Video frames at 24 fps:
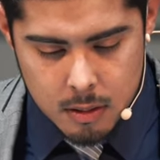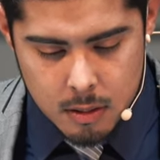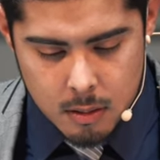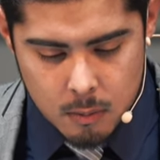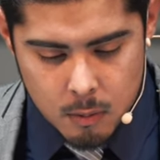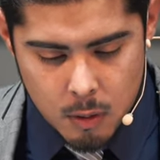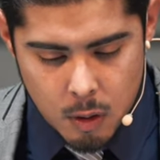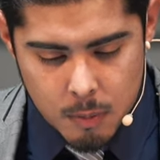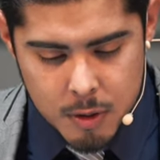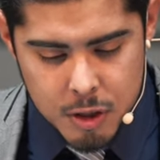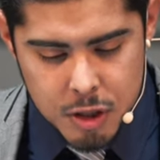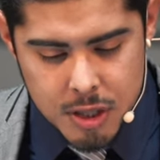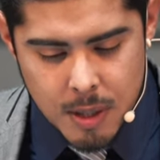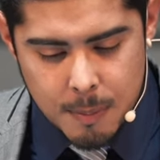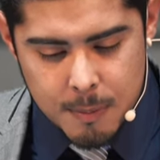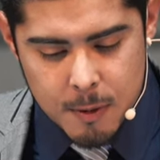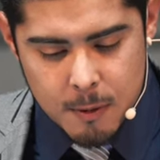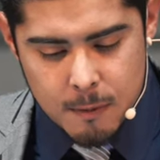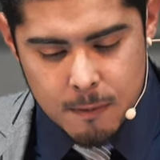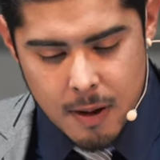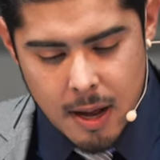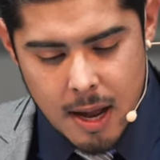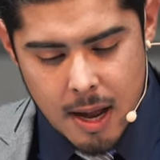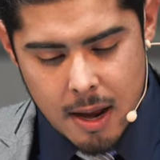Romans
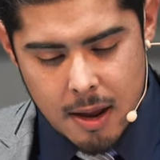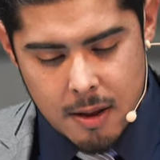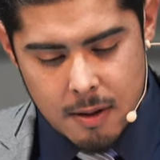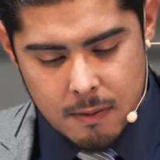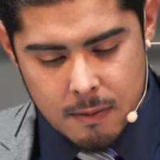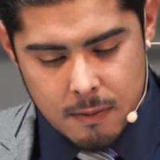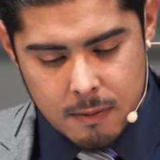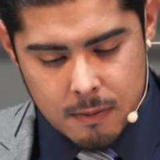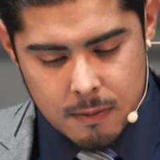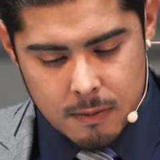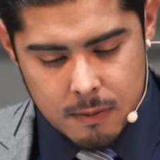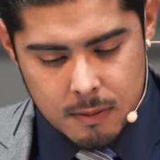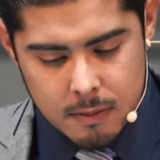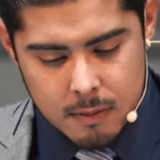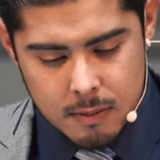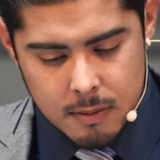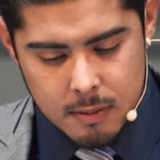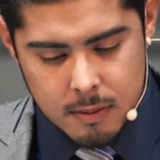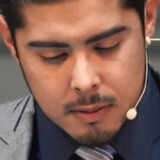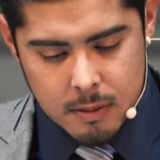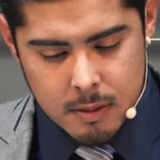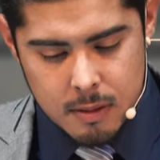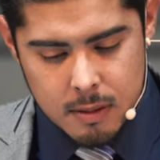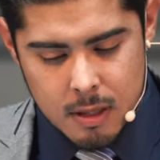chapter 5
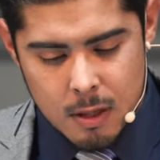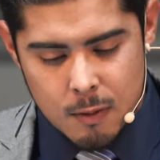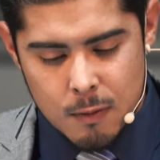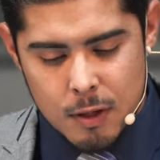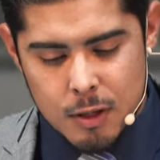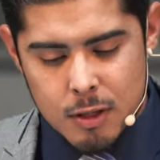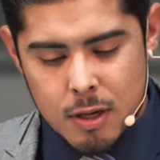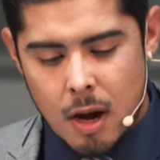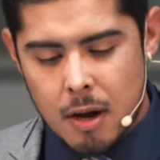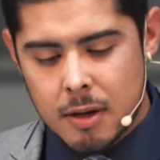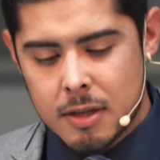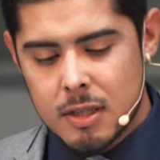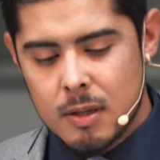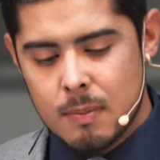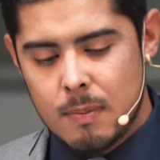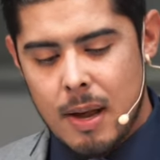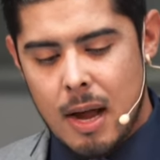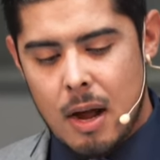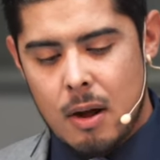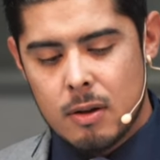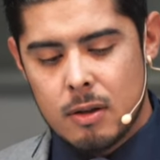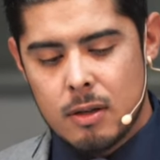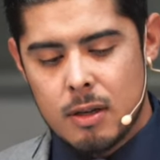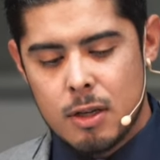even talks
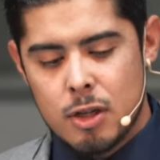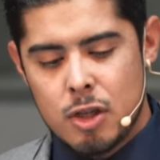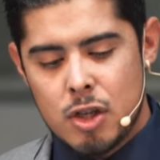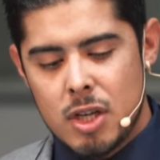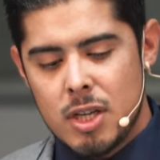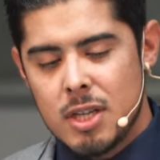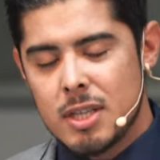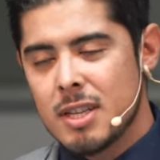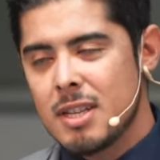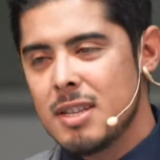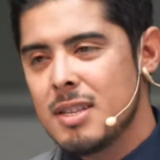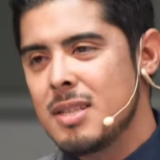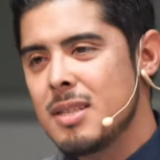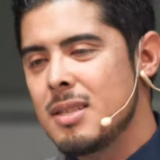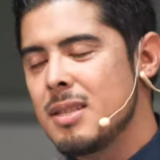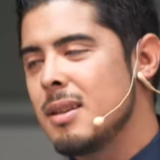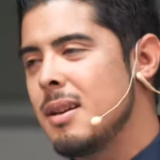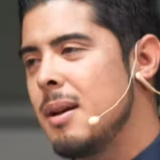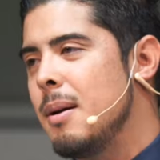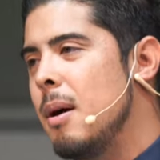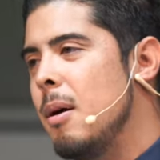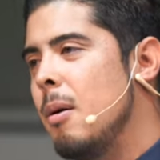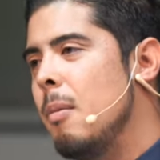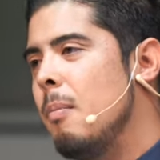about Jesus
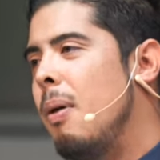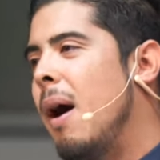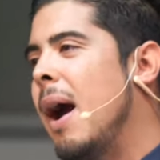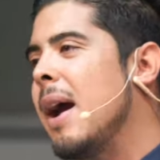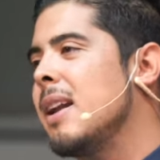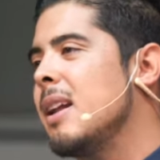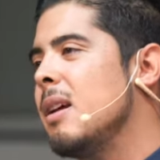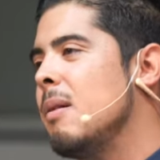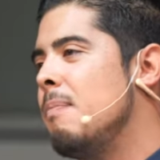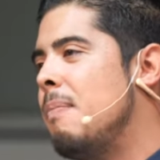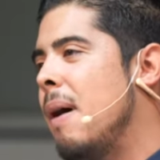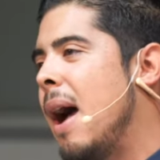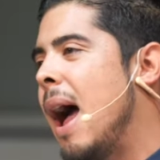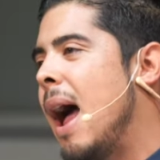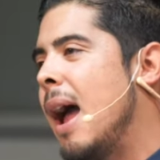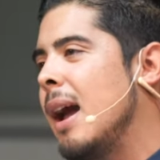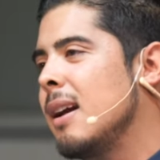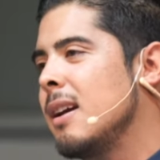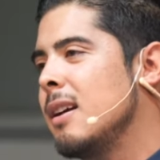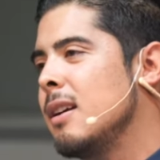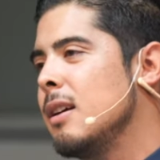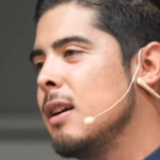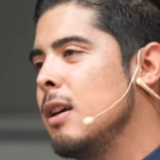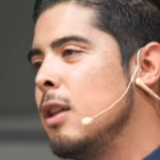buying it
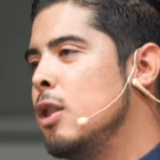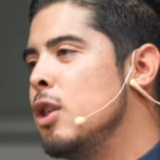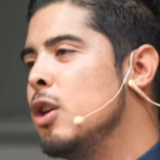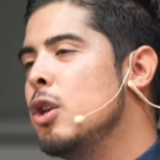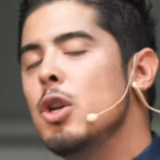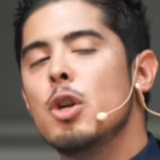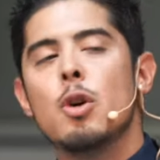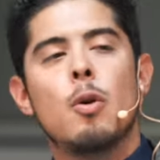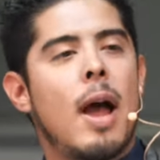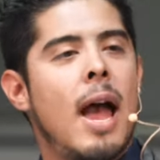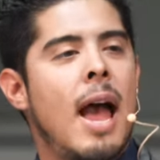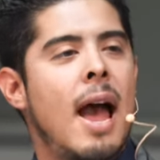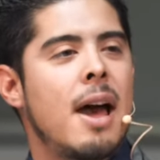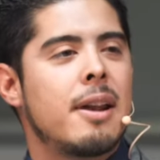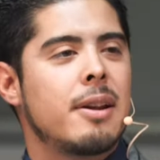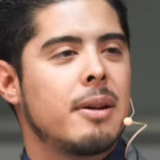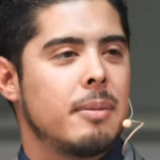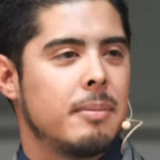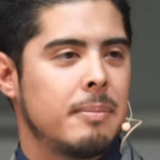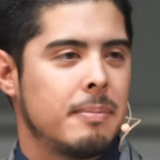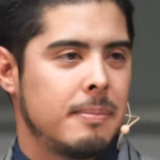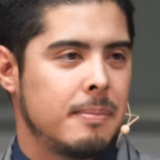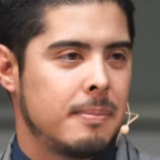back, the new Adam